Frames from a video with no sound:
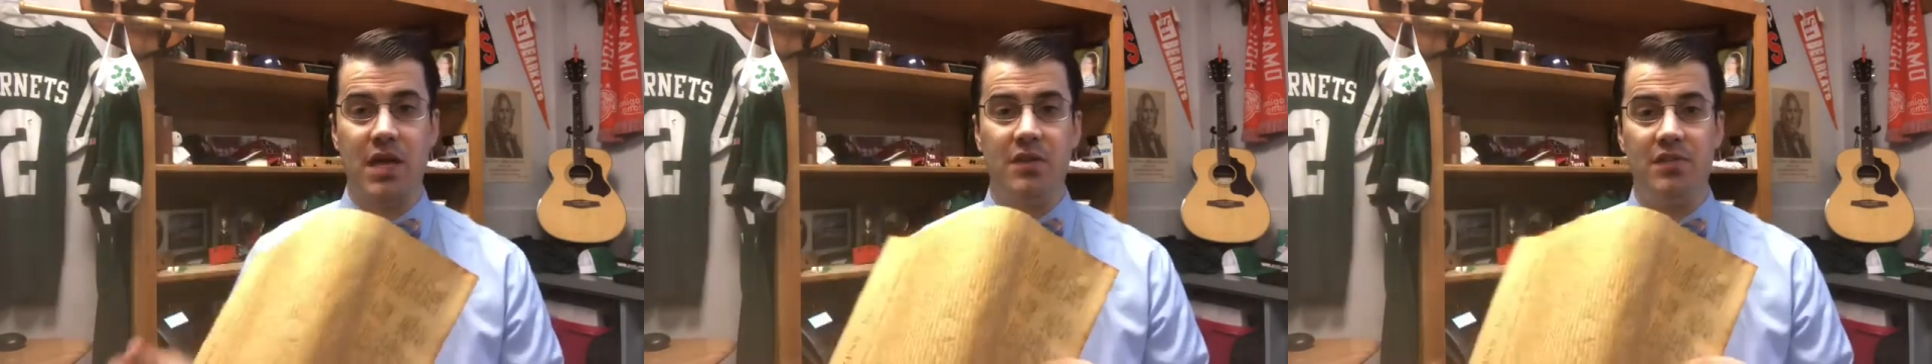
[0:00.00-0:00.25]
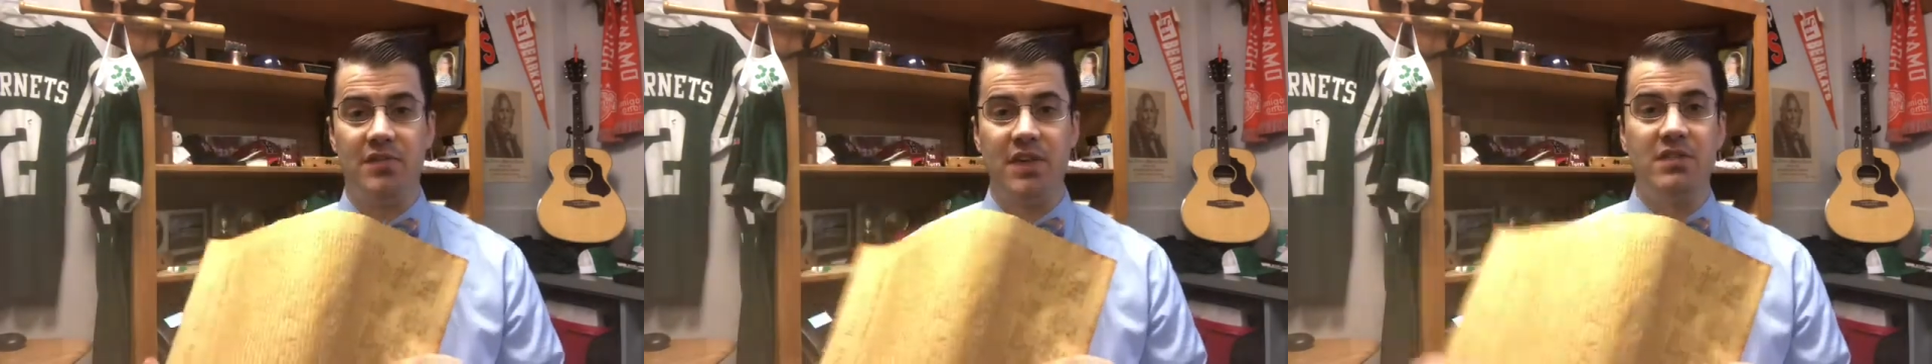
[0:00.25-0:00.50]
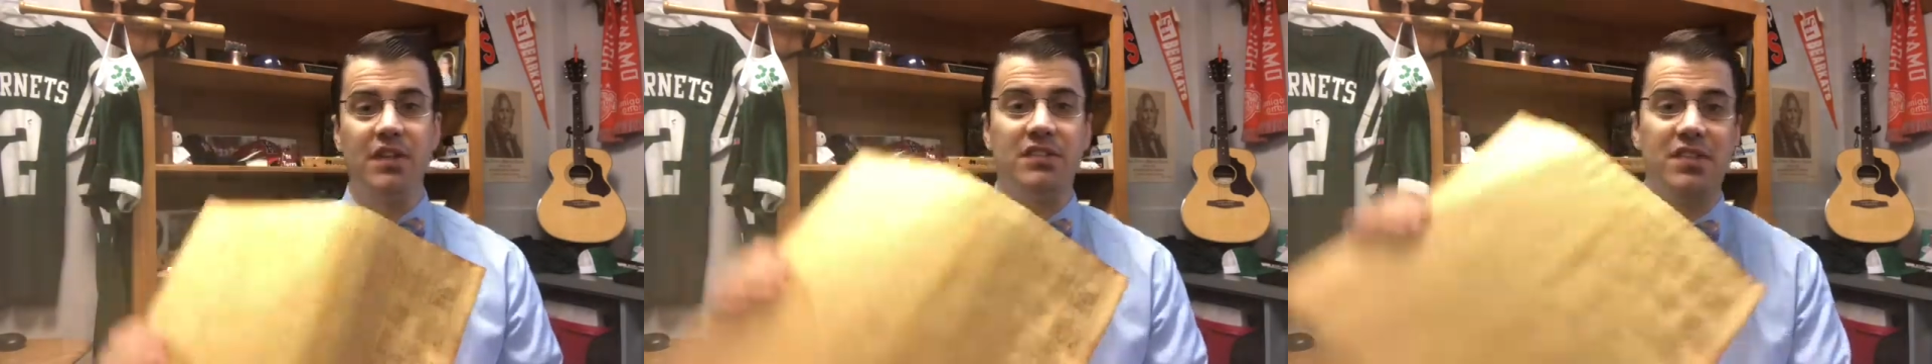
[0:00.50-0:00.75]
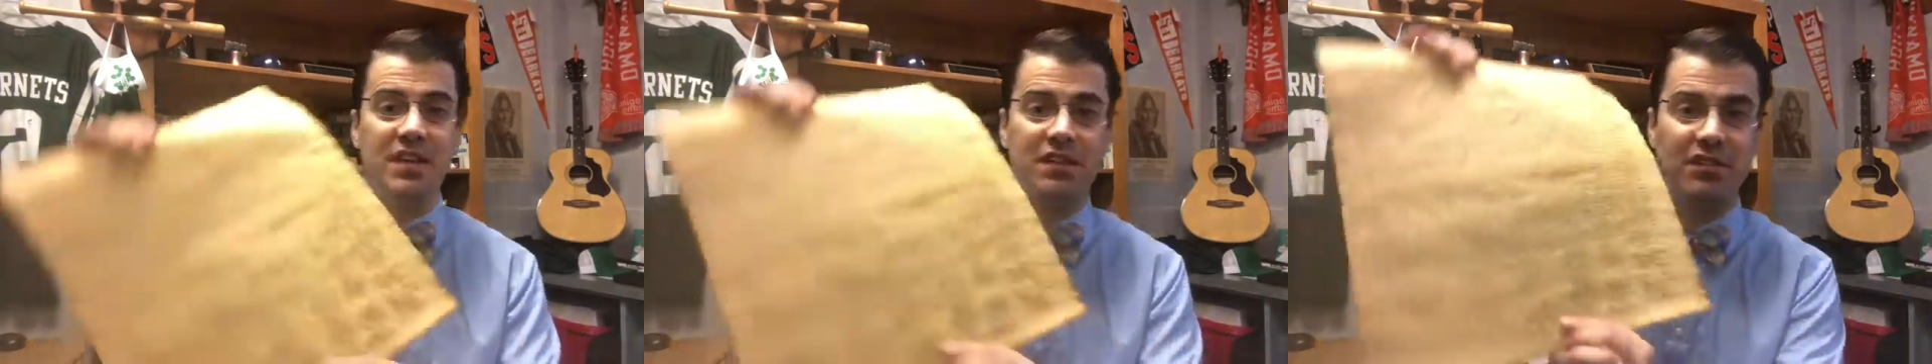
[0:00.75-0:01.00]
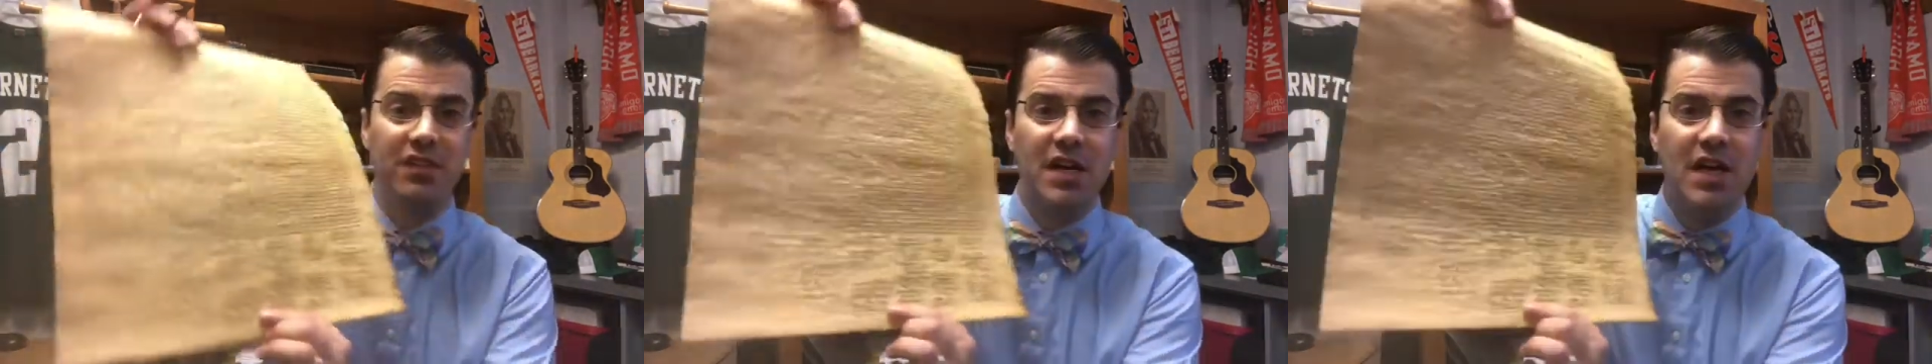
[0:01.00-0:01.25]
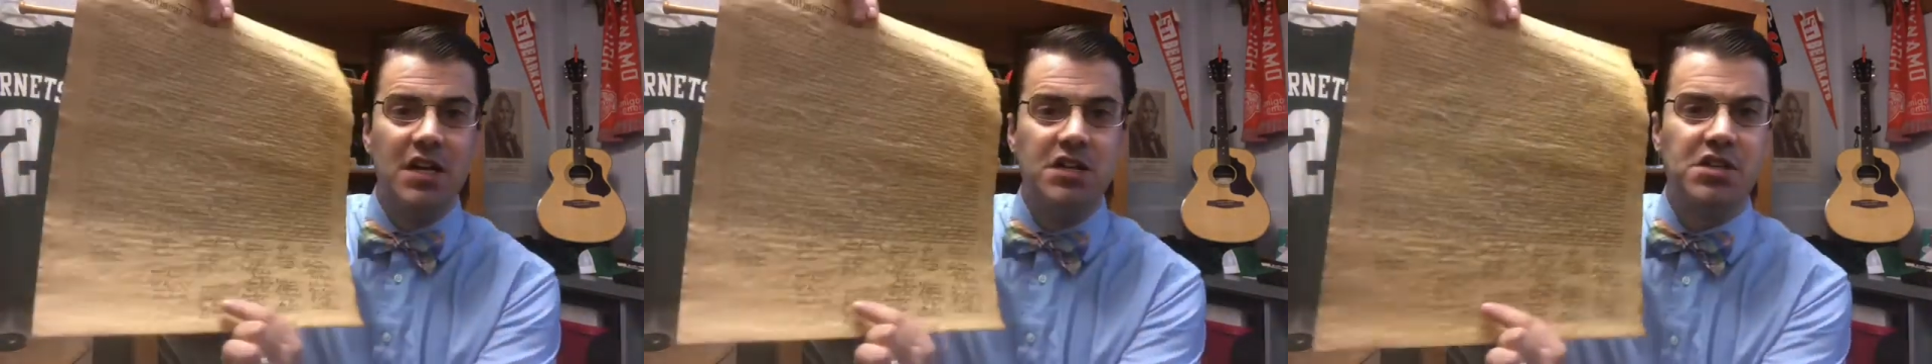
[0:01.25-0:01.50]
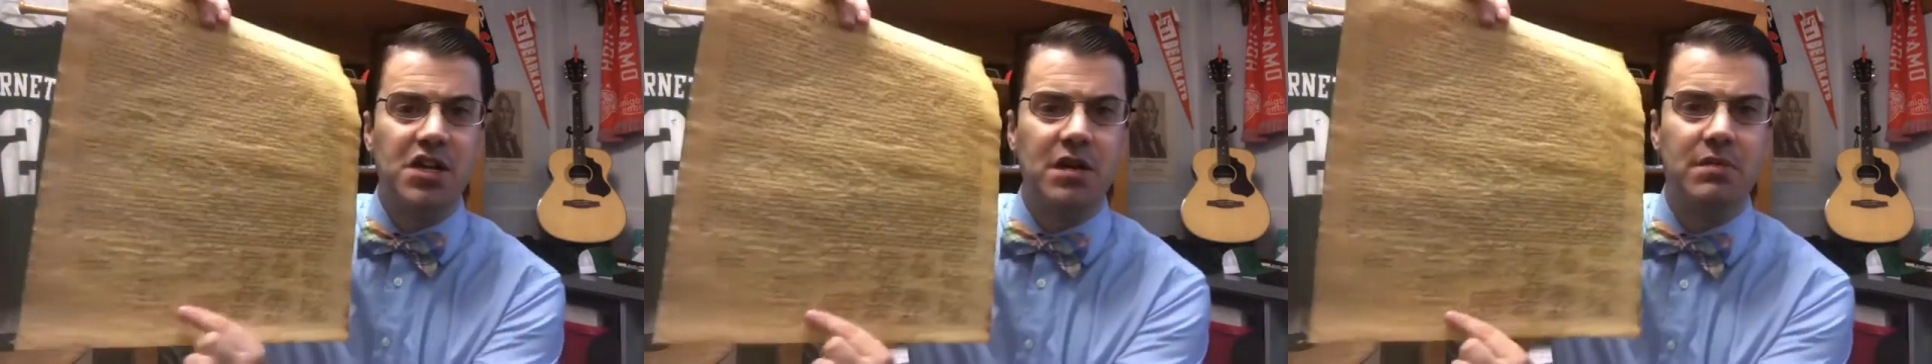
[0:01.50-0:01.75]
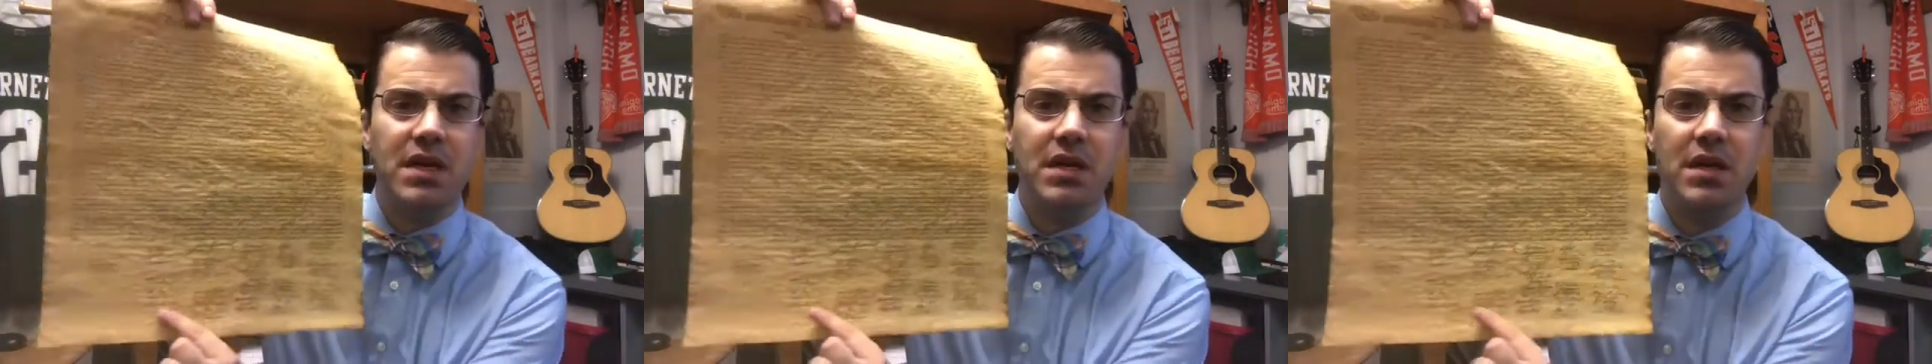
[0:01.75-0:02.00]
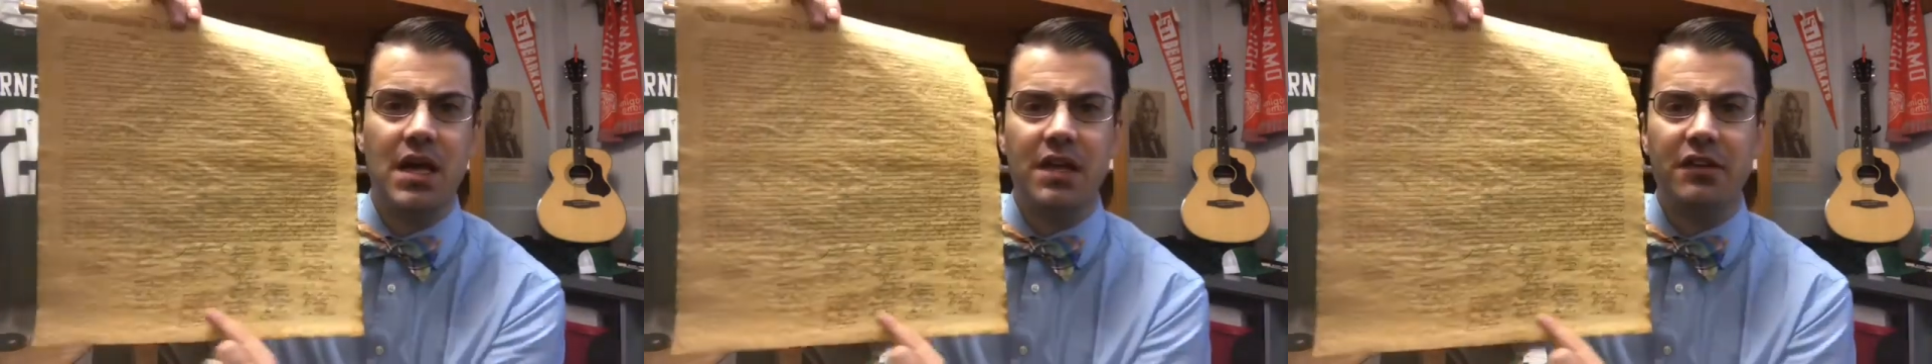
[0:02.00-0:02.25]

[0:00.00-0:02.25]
And 56 gentlemen